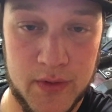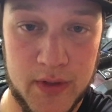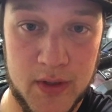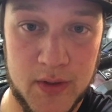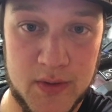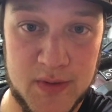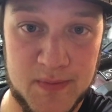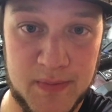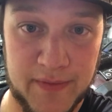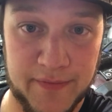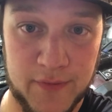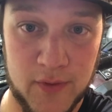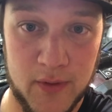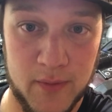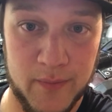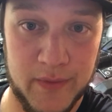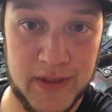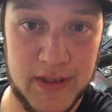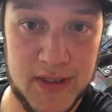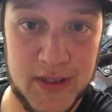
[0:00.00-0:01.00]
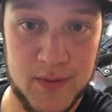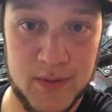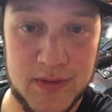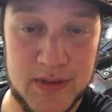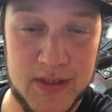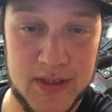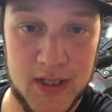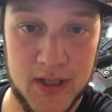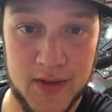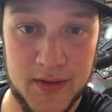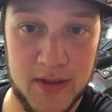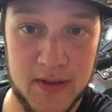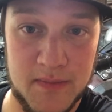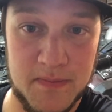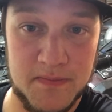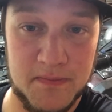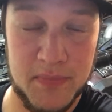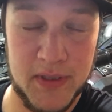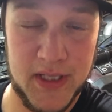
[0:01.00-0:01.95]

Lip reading: those before we do install them,